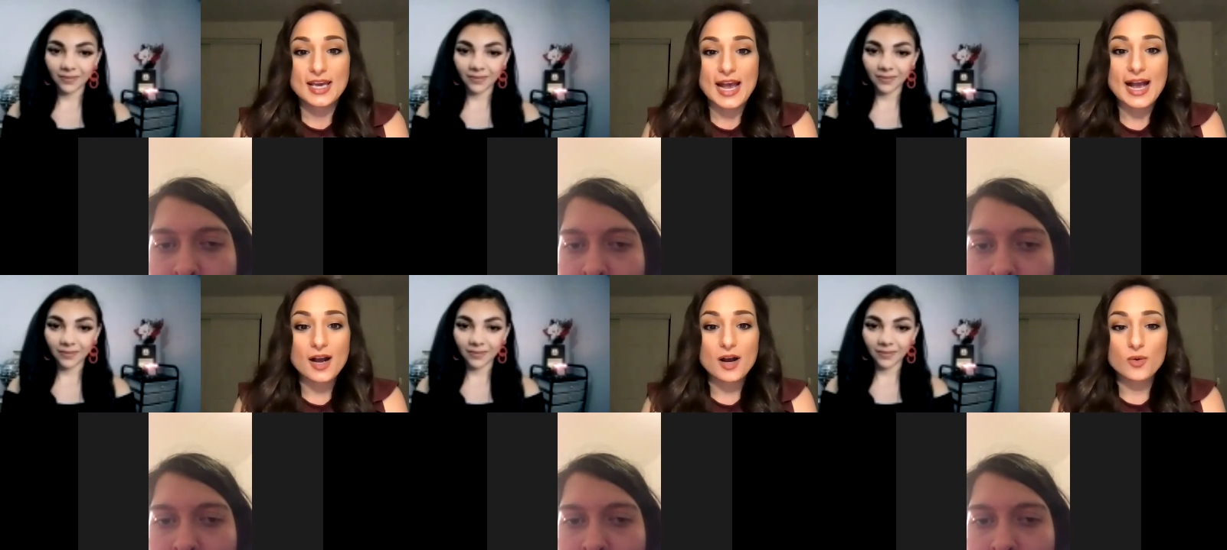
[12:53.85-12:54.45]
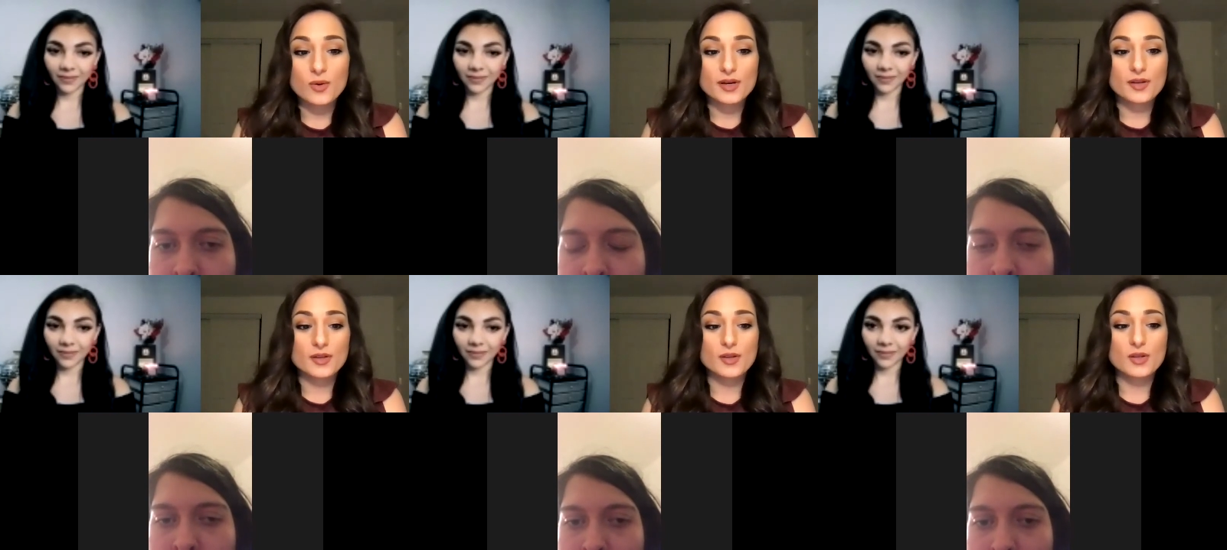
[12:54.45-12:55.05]
Speaker 1: how
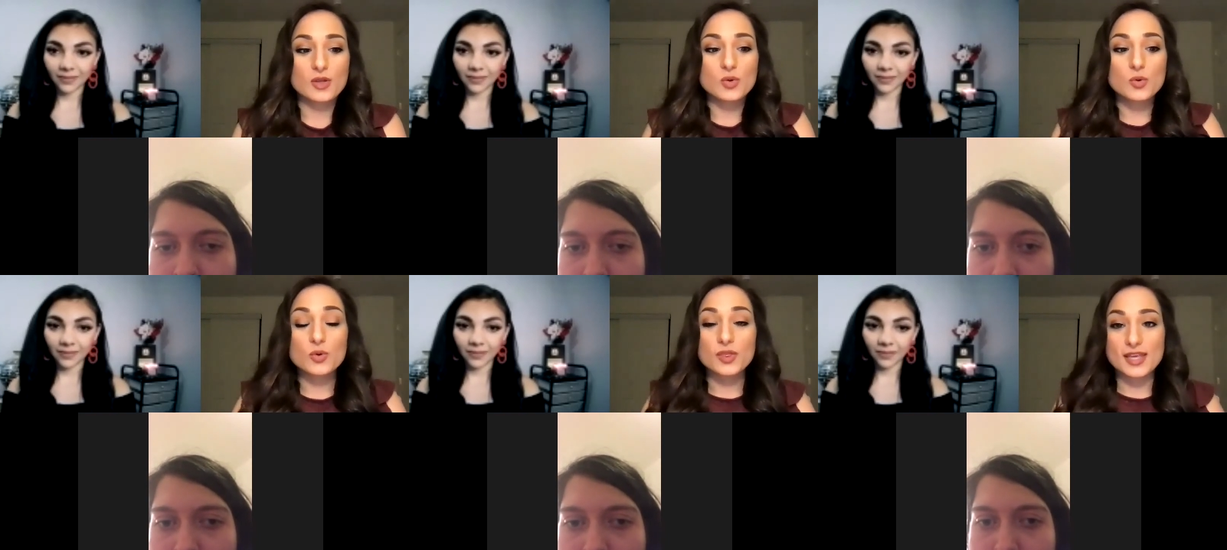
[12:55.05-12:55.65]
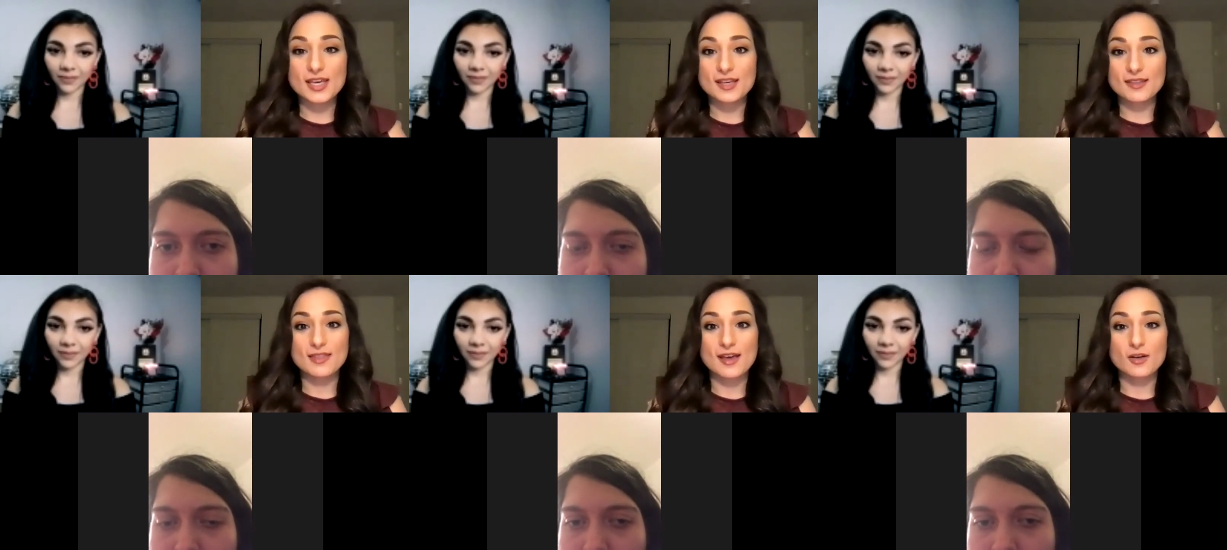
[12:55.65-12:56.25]
you think
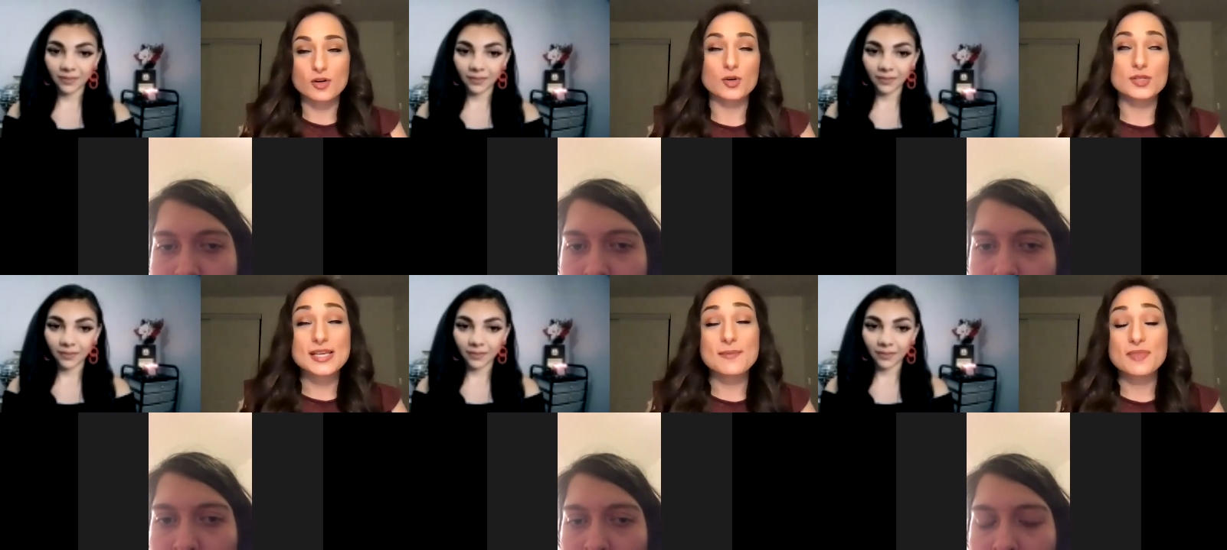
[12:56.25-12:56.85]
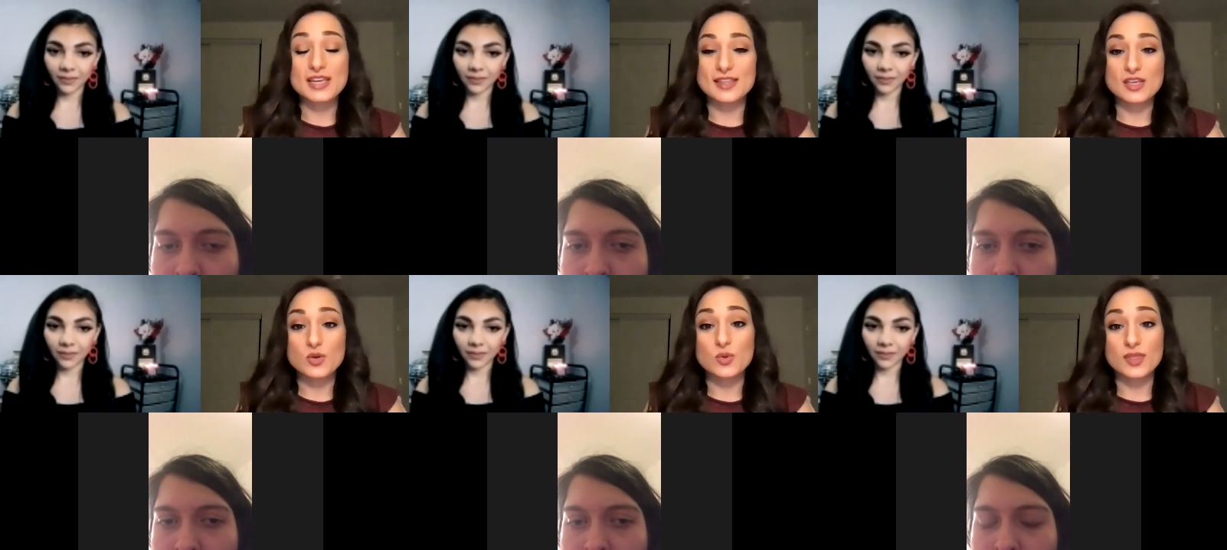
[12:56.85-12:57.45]
that, or something that
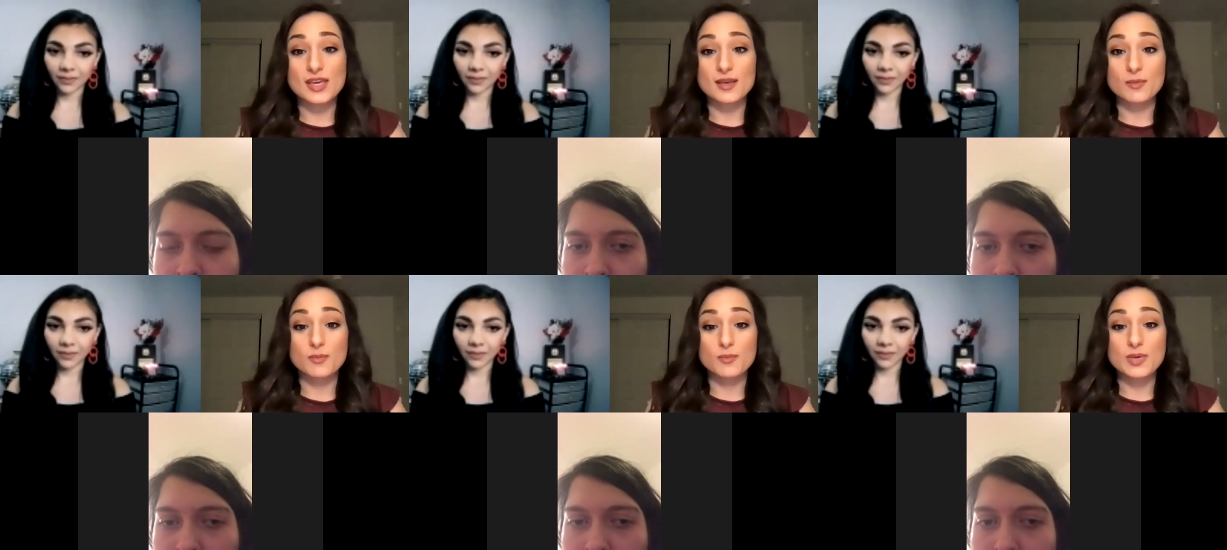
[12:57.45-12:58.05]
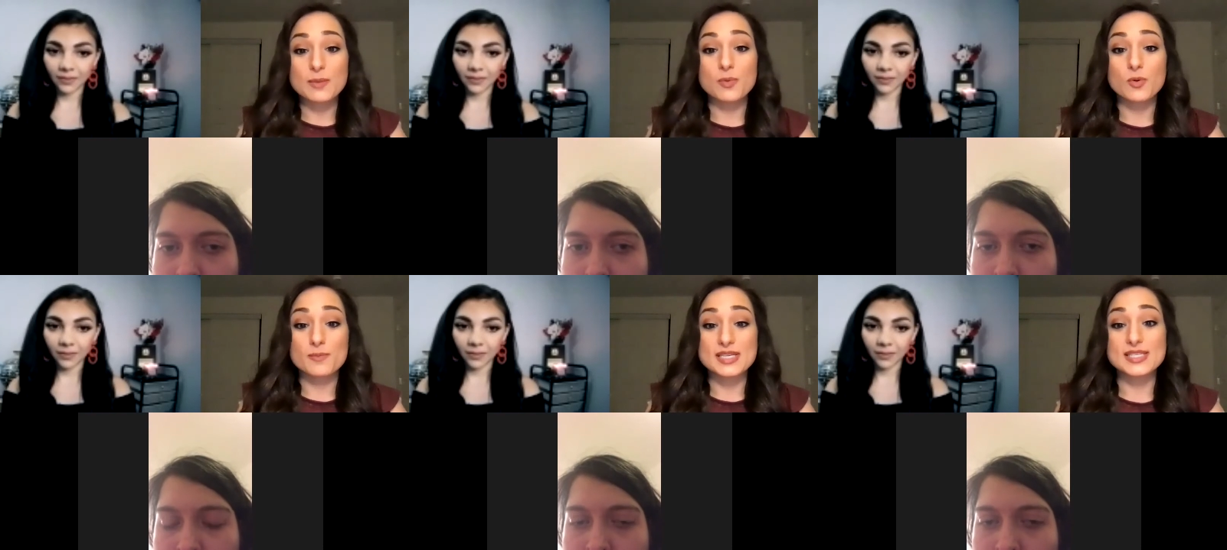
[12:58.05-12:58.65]
you think people
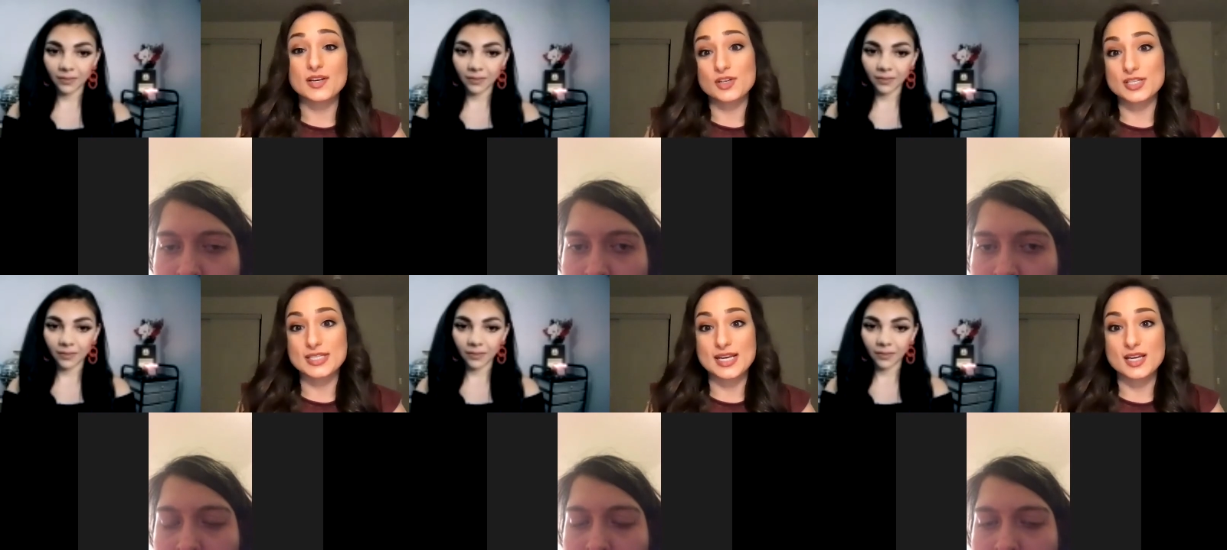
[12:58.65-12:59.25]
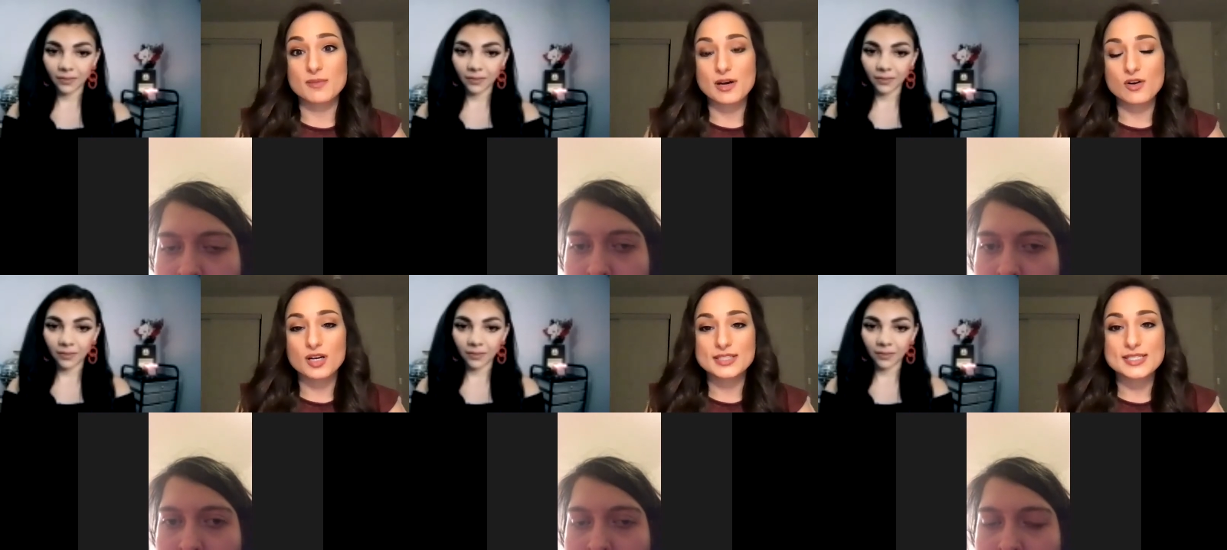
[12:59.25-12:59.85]
misunderstand about
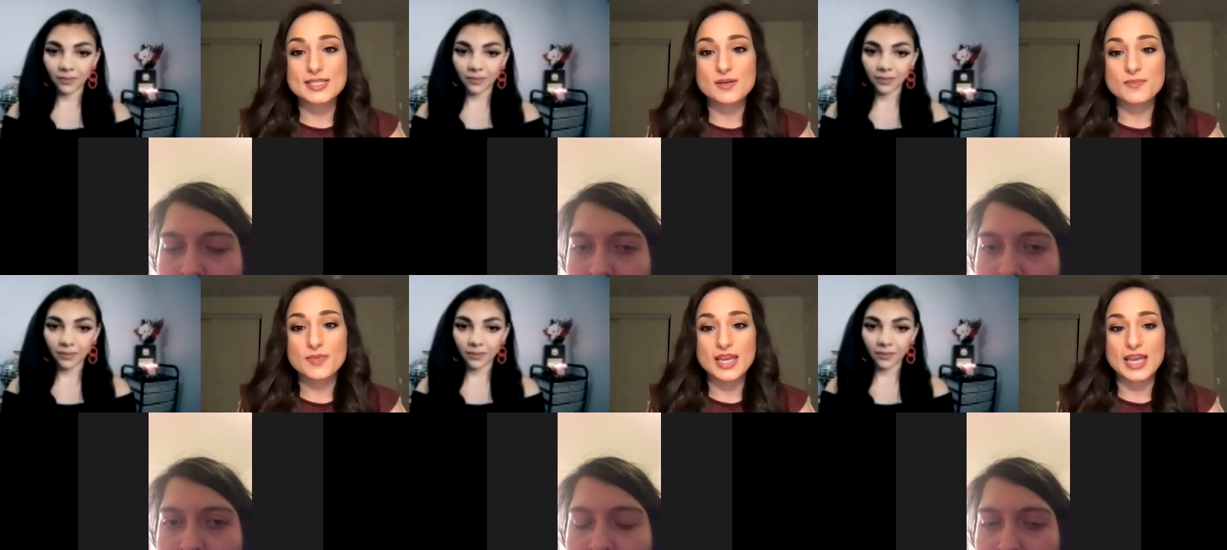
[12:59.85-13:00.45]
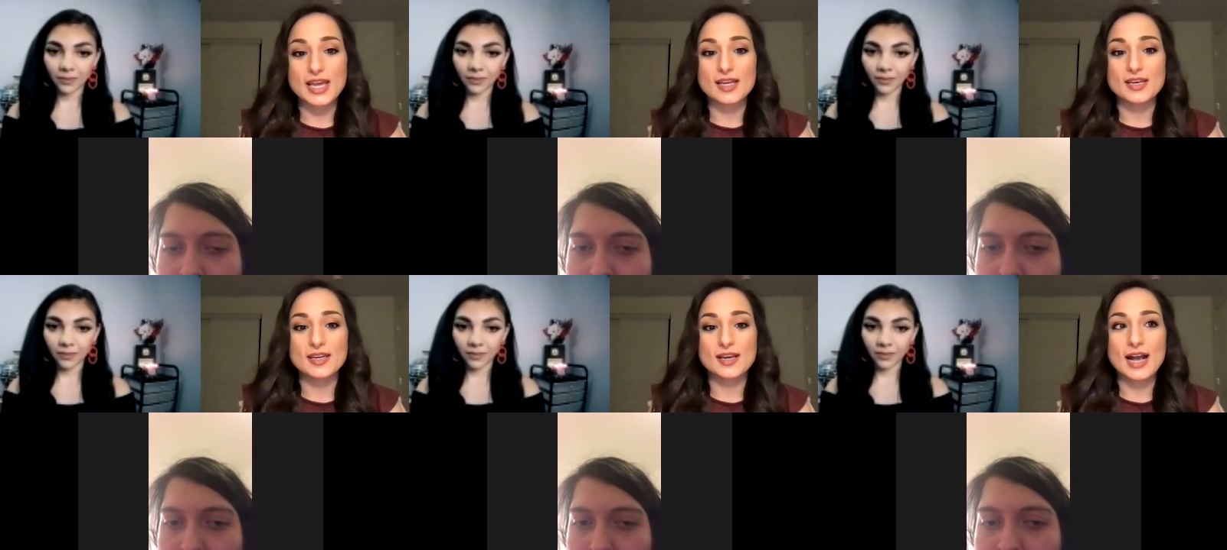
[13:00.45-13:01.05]
autism
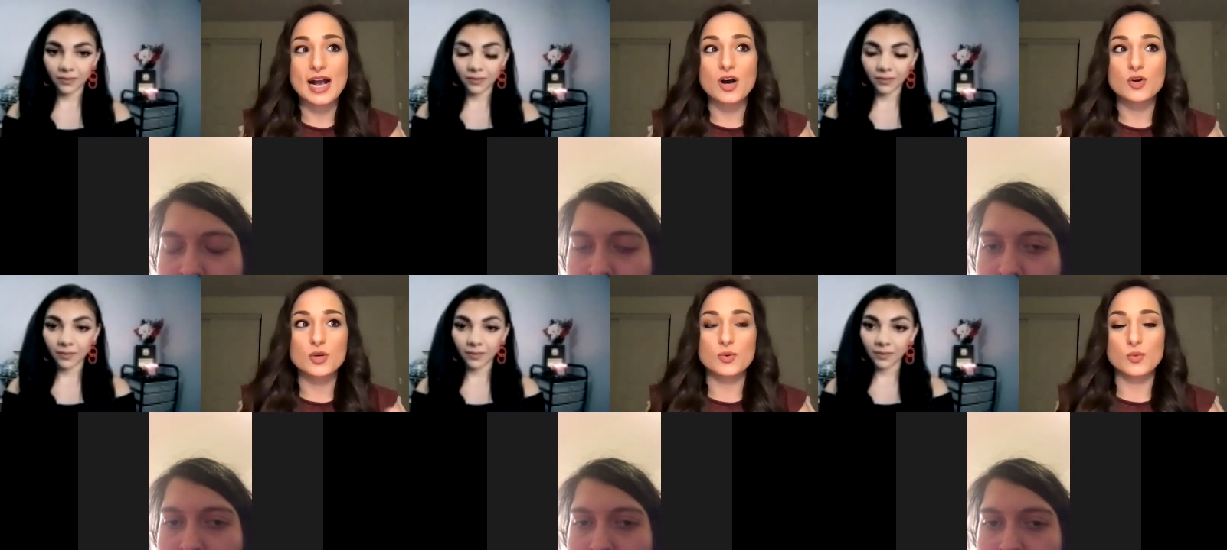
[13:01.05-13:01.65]
and how you would